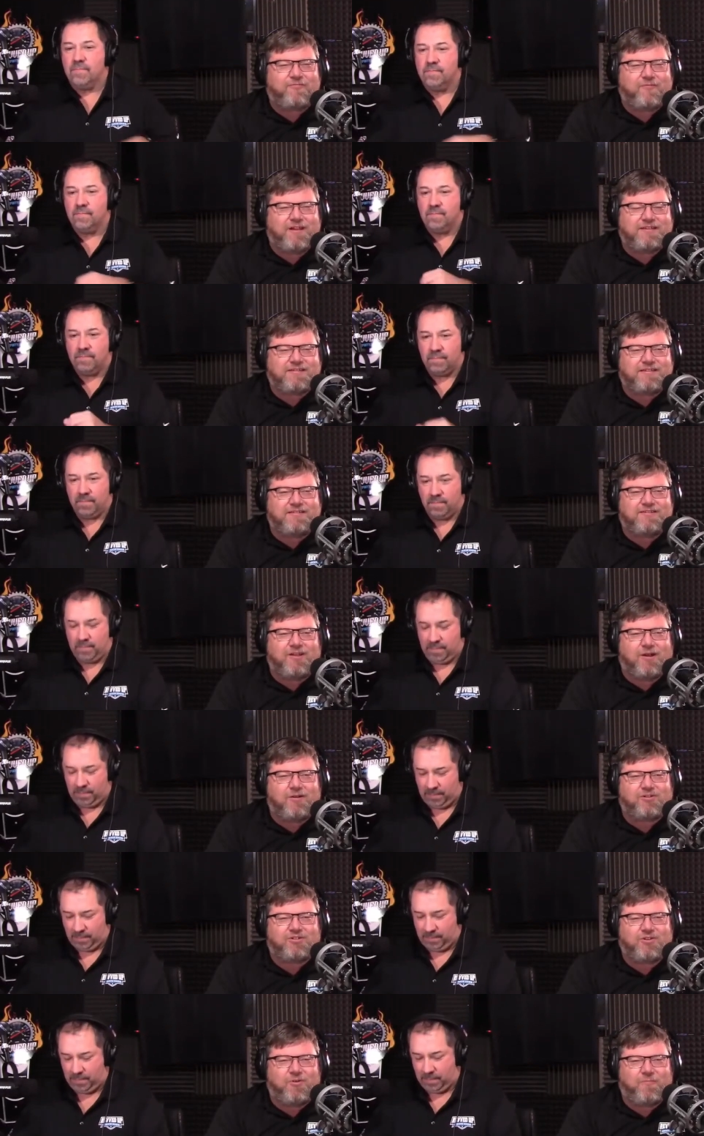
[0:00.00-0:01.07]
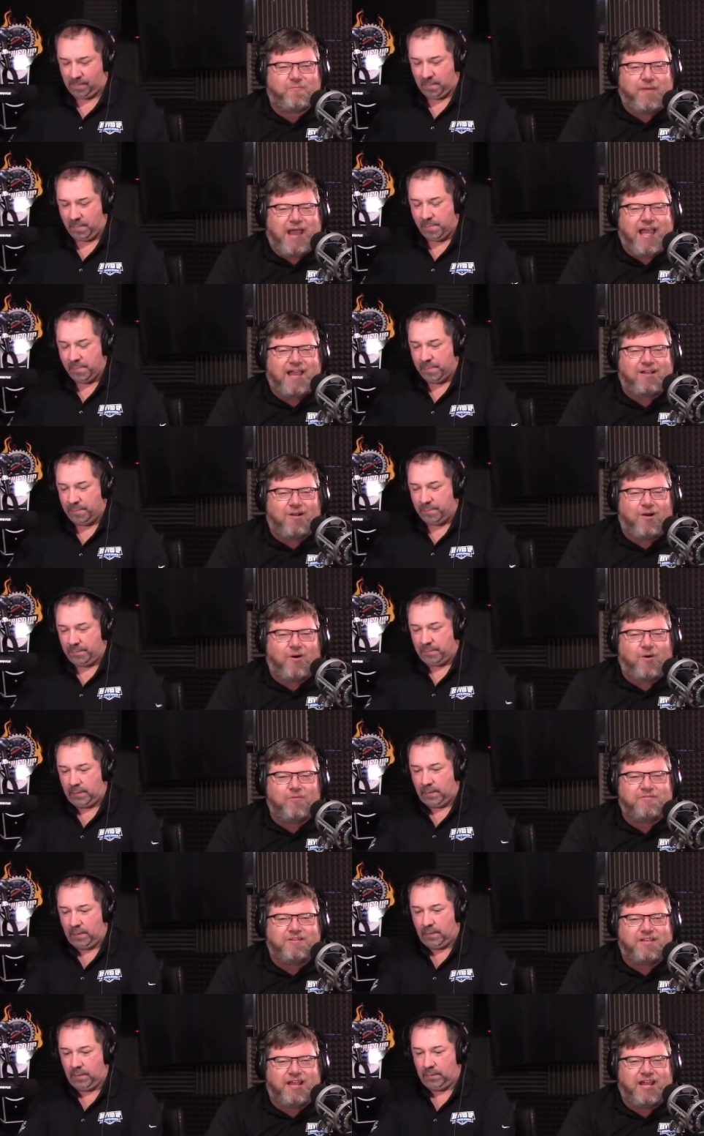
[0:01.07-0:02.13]
Speaker 1: racing talk show back
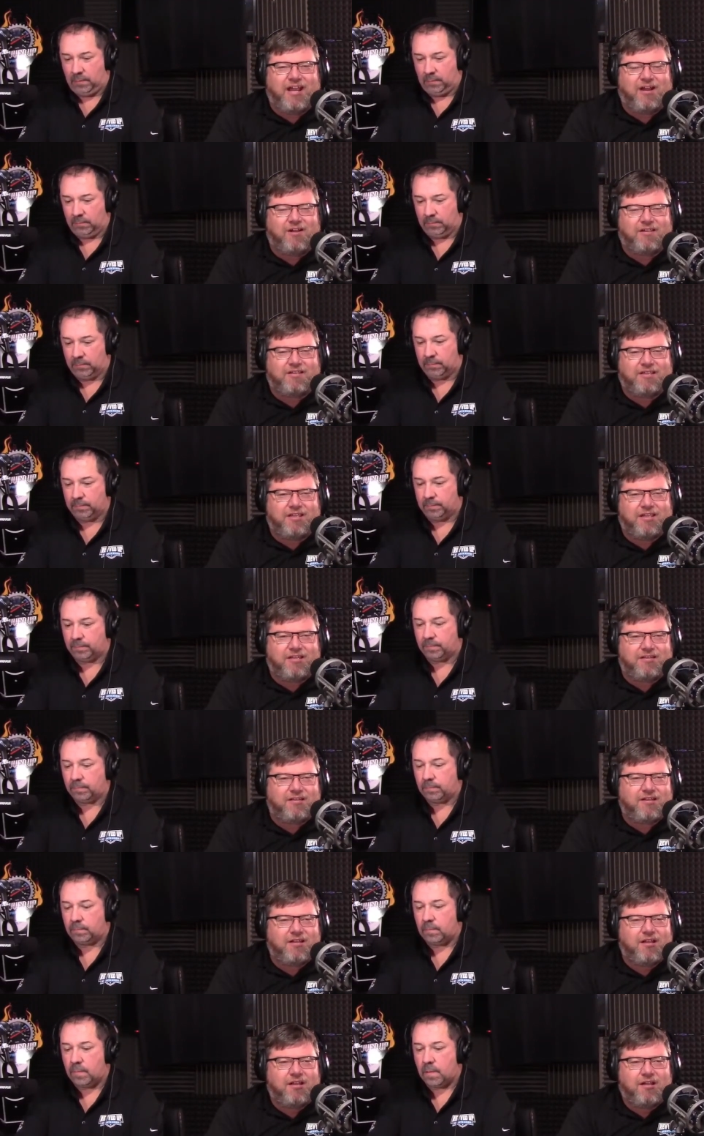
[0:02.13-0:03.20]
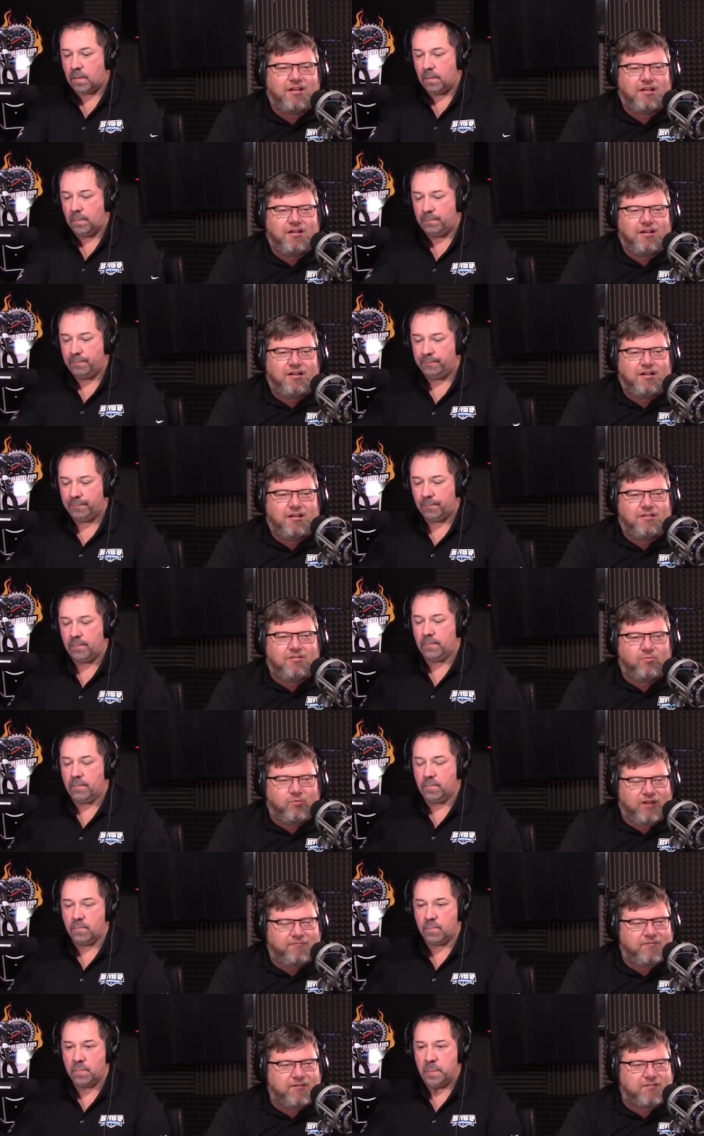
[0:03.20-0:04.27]
on the air again the
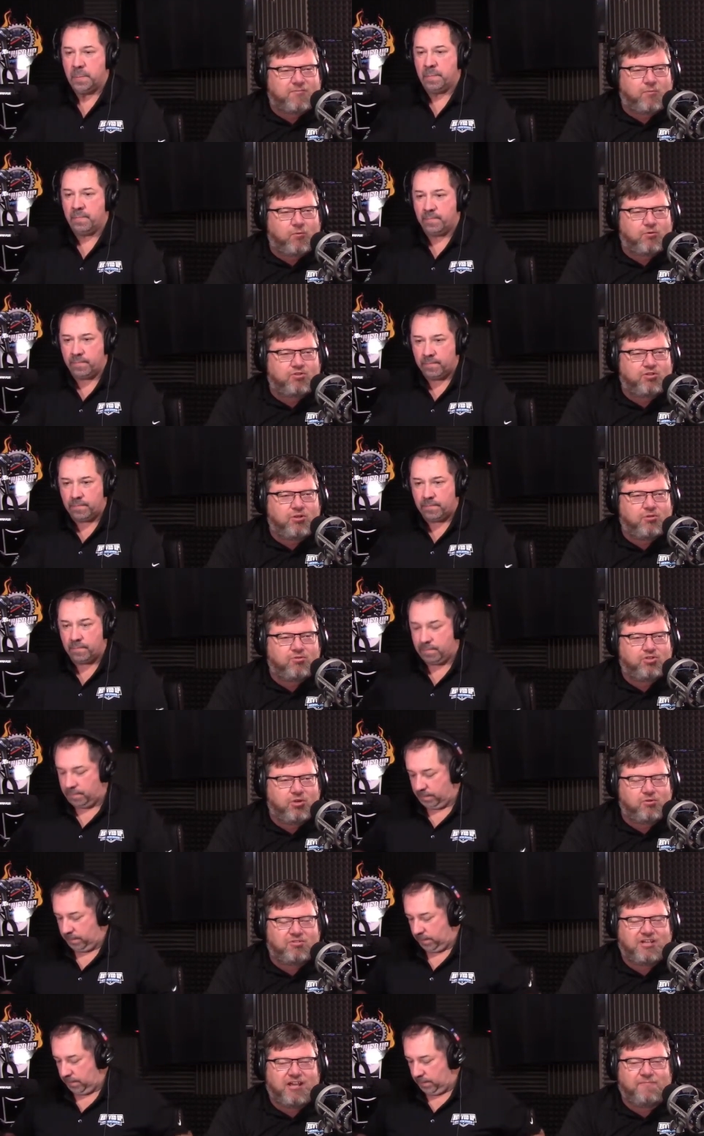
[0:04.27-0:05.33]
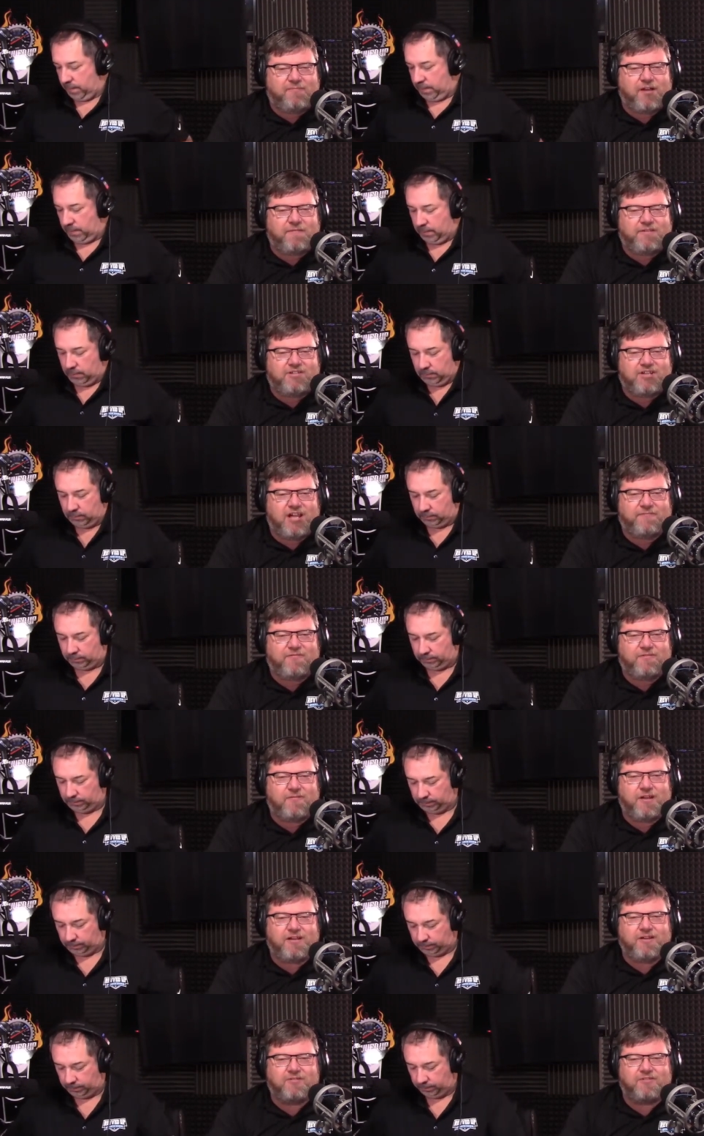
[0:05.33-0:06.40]
Revved Up Sports Show, Showtime Bobby Chaffee
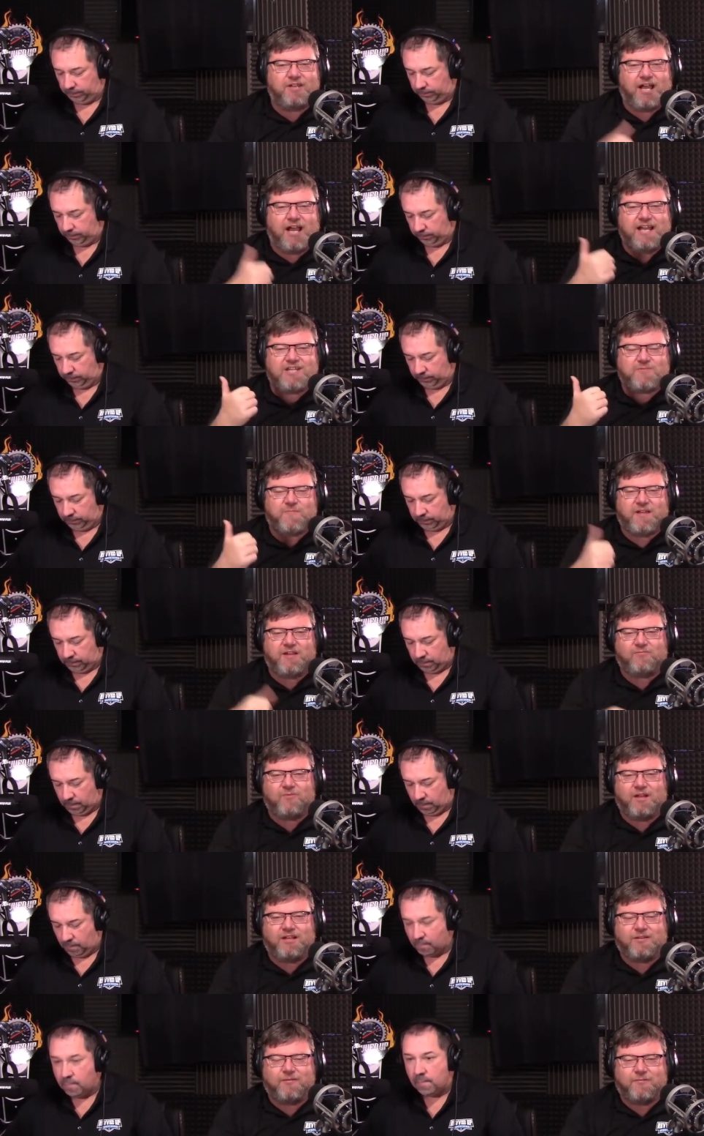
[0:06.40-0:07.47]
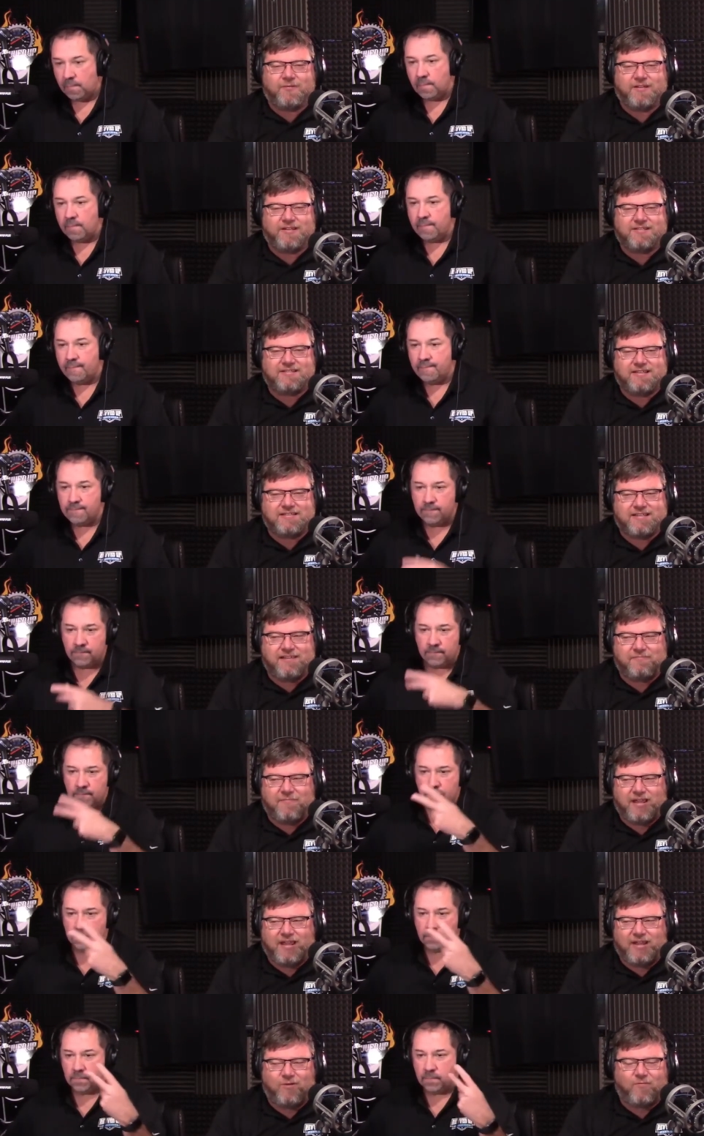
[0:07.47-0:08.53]
right here, the Iceman Rodney Rodriguez, that's that
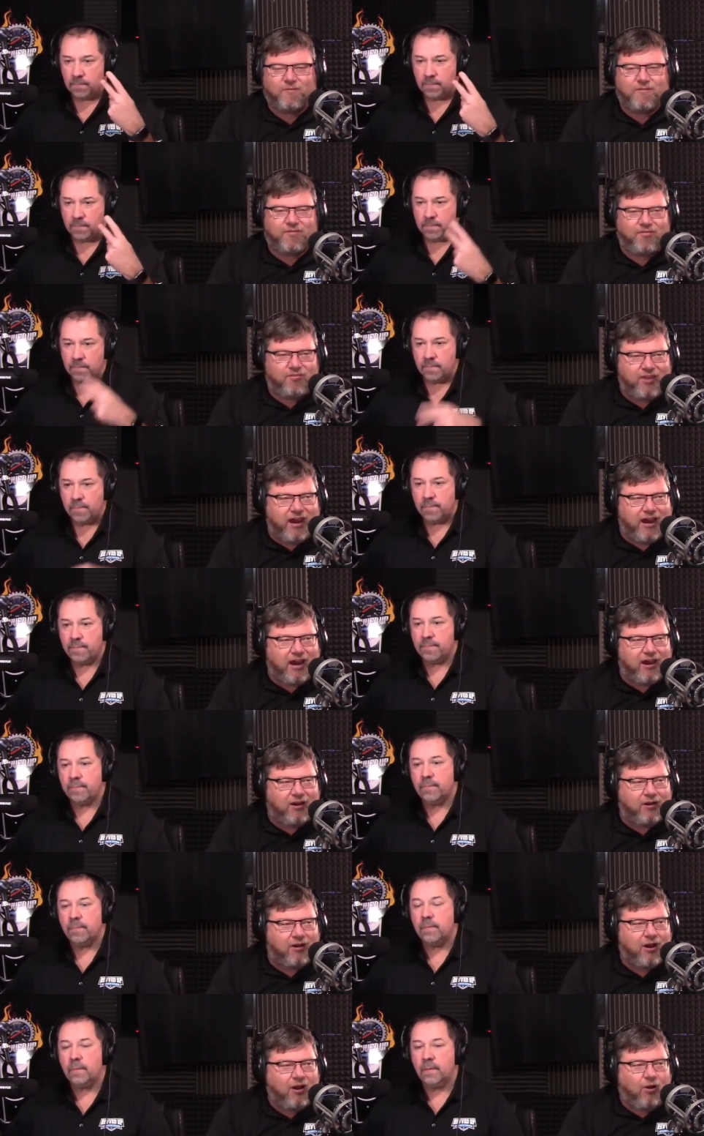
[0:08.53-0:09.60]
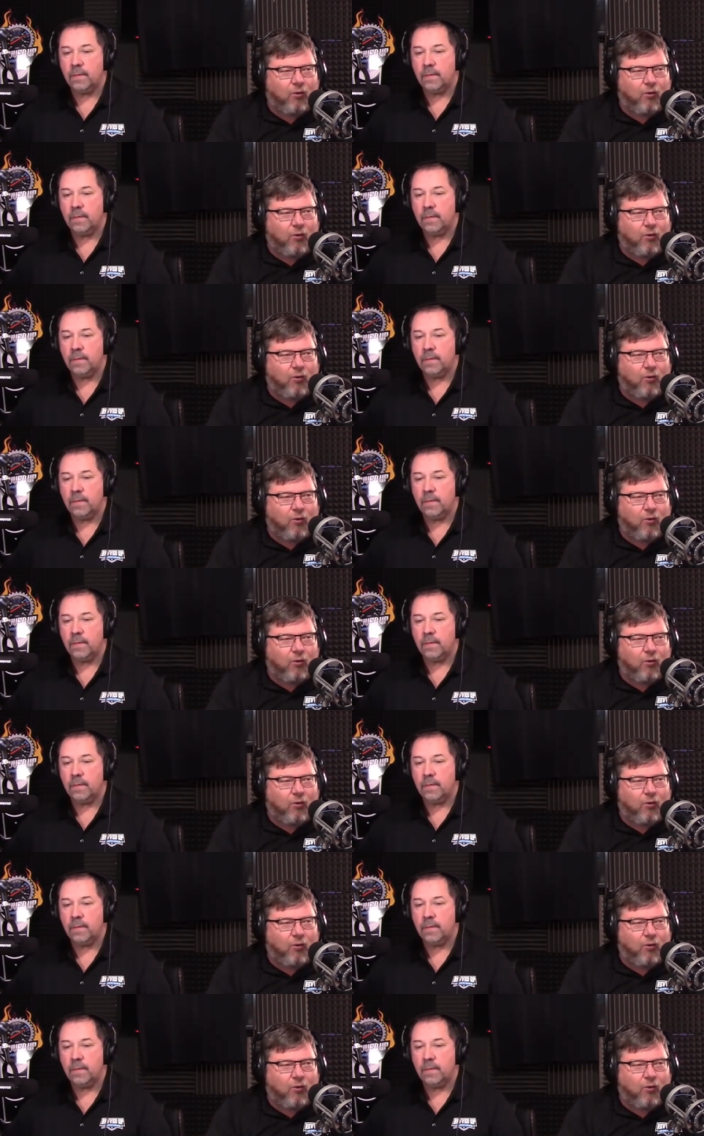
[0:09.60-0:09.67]
man over there.